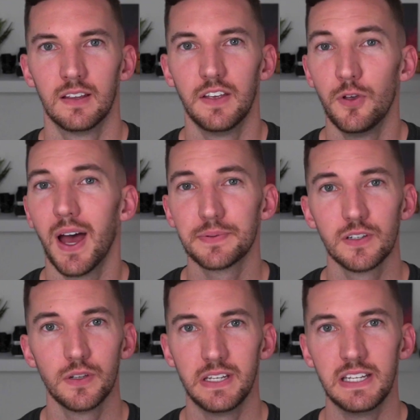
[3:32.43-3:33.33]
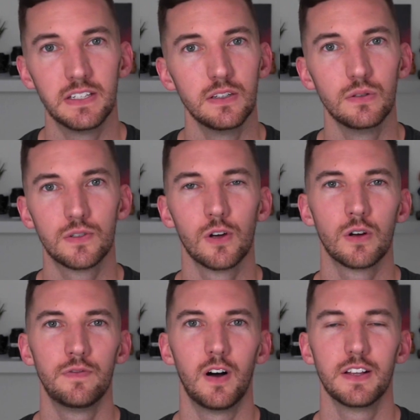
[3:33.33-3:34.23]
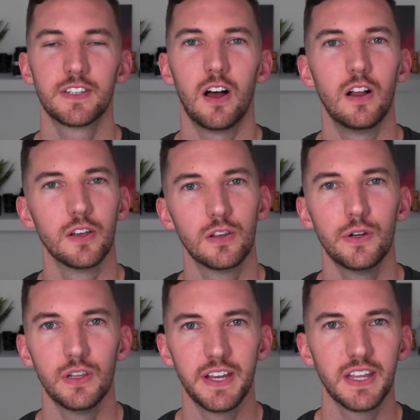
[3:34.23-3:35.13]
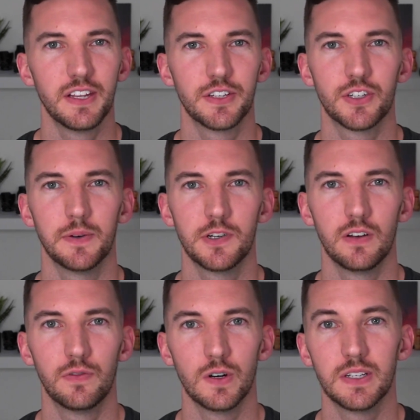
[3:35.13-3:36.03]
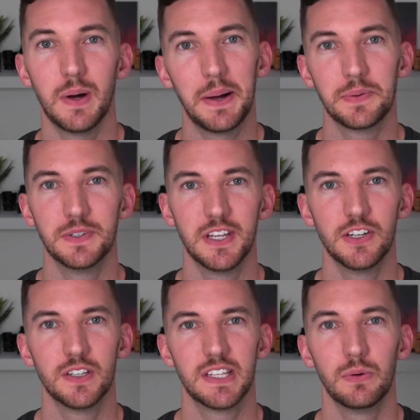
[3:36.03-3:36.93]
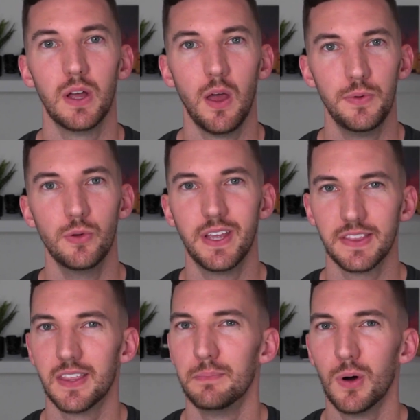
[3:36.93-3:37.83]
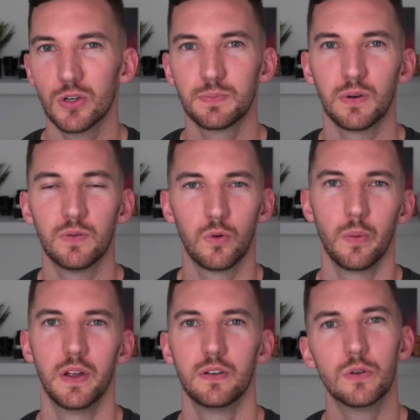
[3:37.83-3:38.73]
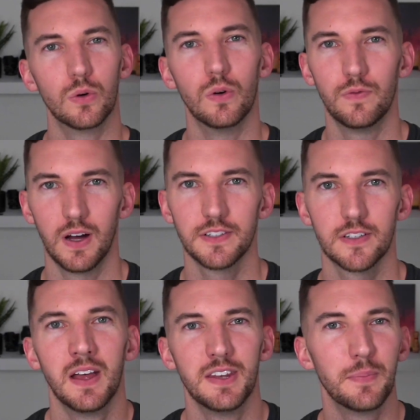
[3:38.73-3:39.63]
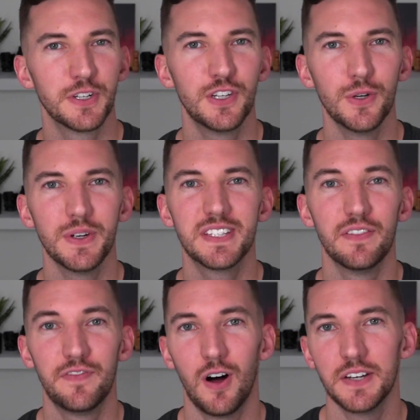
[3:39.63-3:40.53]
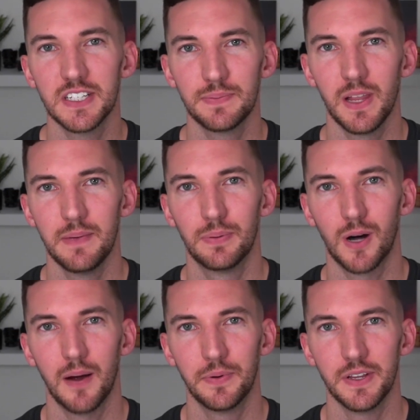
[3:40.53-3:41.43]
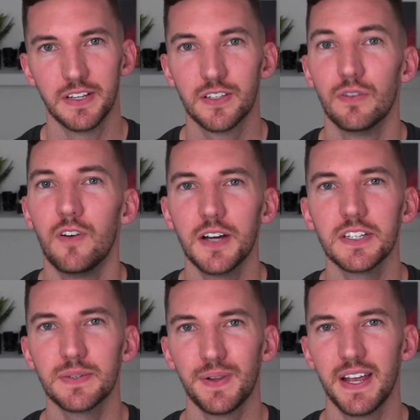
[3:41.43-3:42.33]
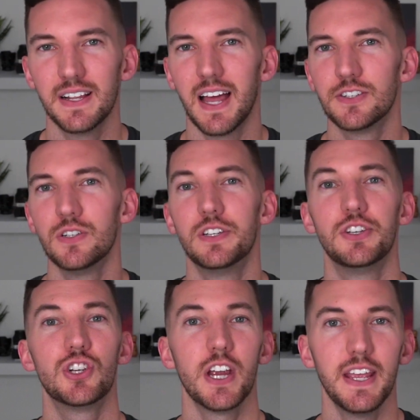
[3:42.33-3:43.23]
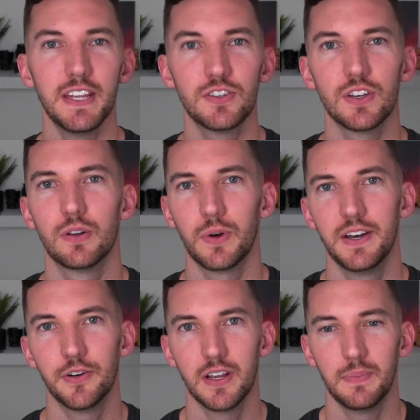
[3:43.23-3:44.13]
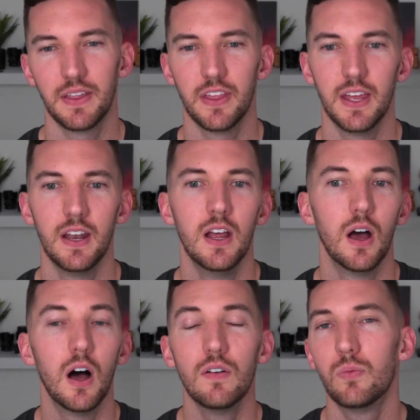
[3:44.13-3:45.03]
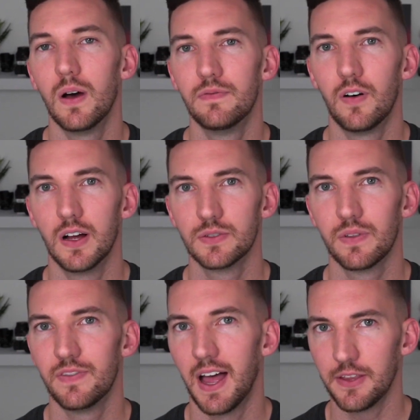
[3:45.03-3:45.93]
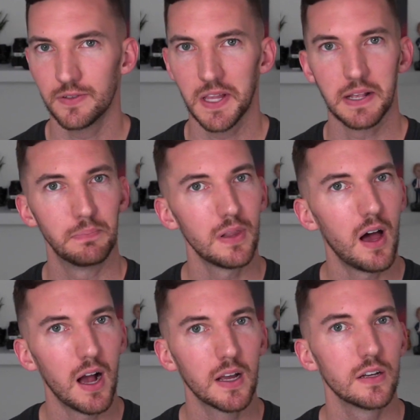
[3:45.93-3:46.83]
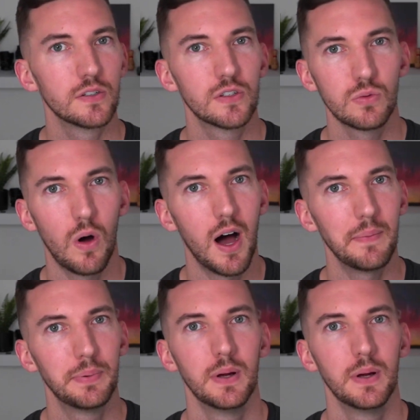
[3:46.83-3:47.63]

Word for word: If you absolutely need to use Google Fonts, I'll include a link in the description for some optimizations that will help you get the most performant Google Fonts. Number two is the font display property. So font display allows you to change the rendering method of web fonts with values like block, swap,